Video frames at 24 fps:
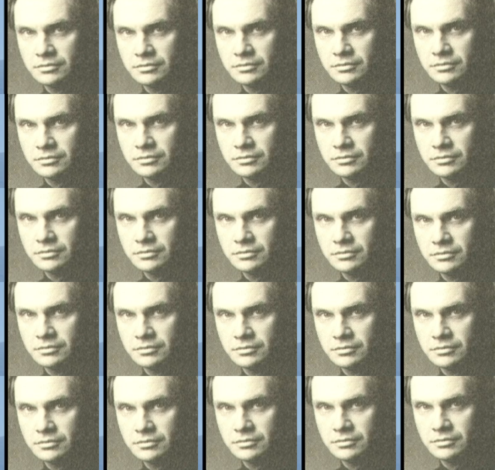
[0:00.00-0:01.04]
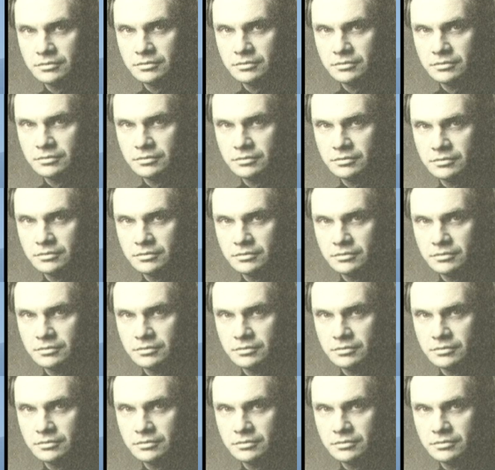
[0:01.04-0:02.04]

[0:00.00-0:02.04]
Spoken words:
(no one is talking)